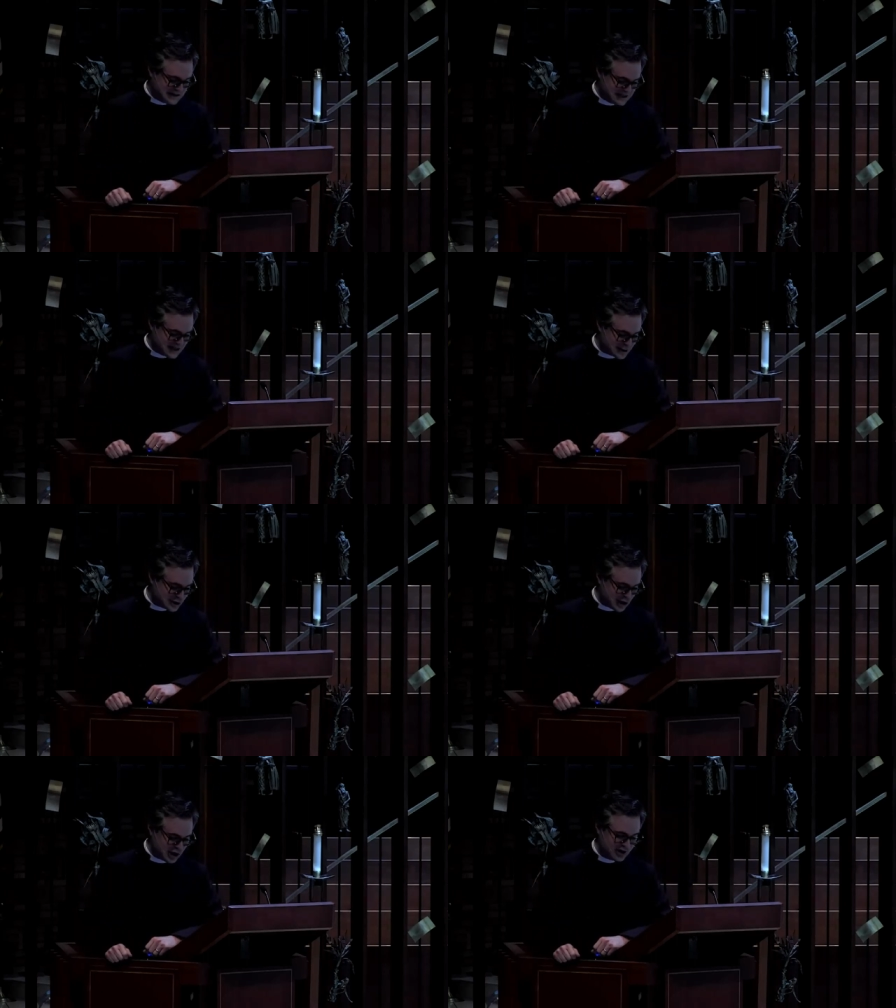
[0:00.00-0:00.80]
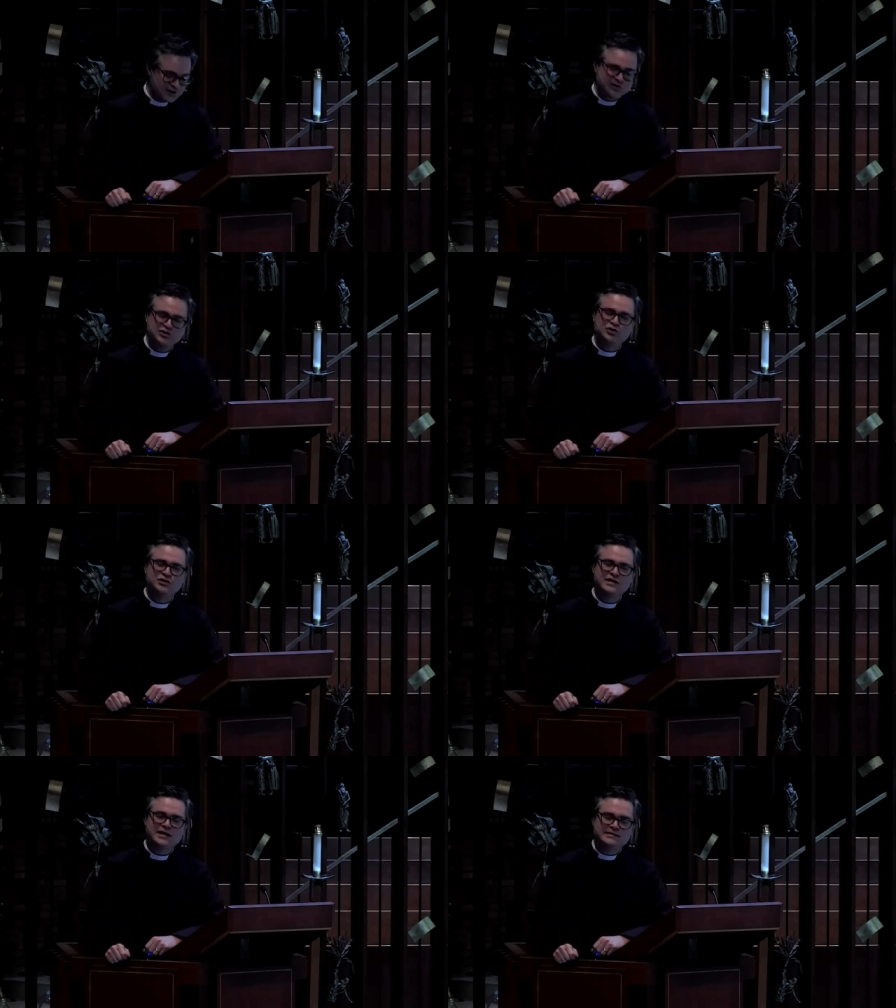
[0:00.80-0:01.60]
and John stood
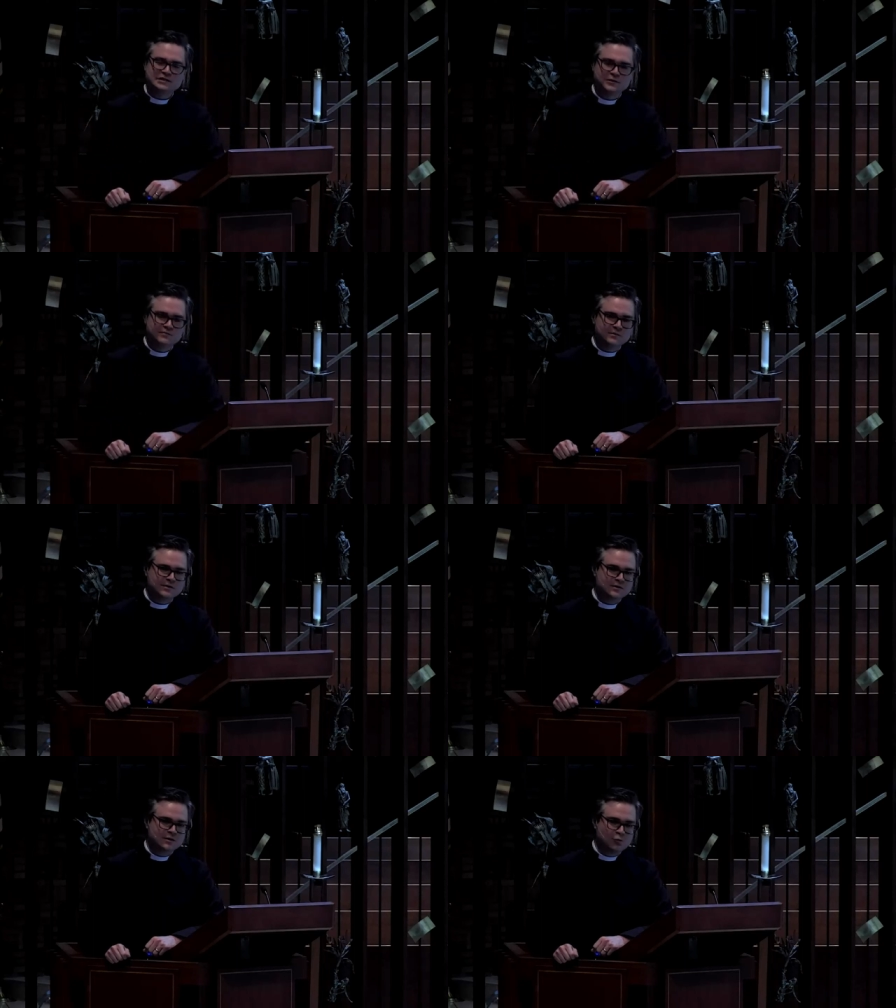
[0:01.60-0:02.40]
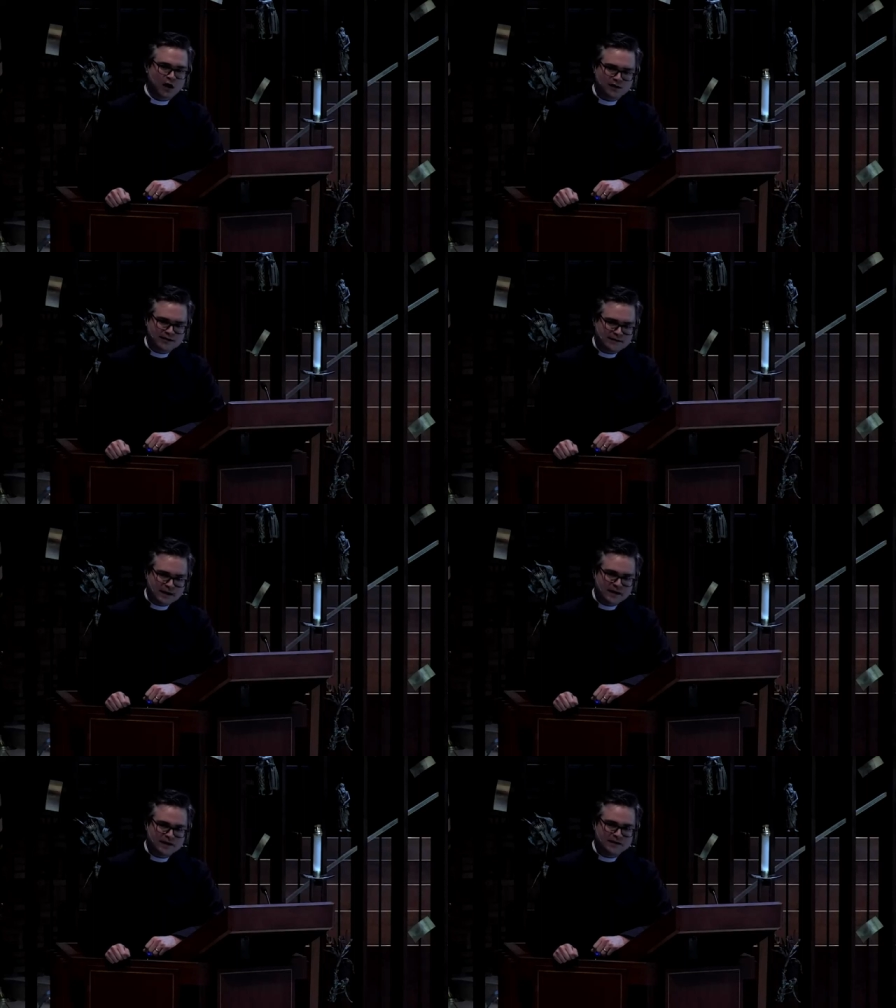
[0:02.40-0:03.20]
next to Him while He
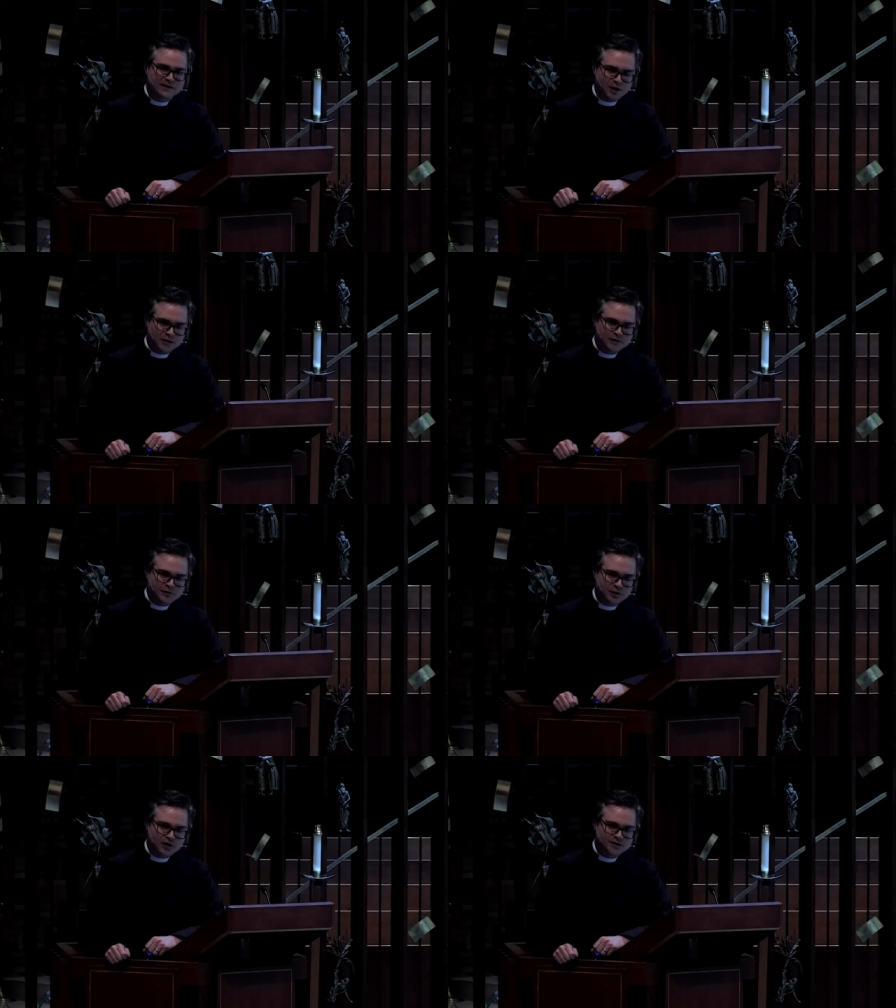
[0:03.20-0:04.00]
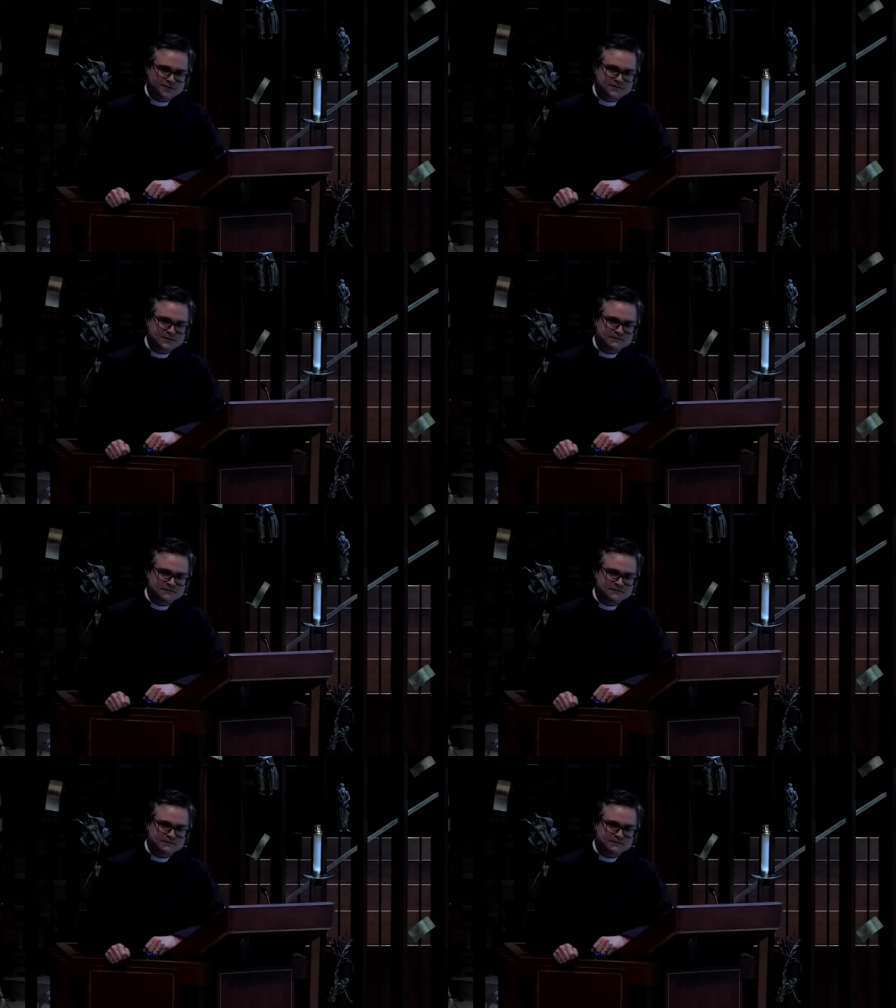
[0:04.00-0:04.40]
died on the cross.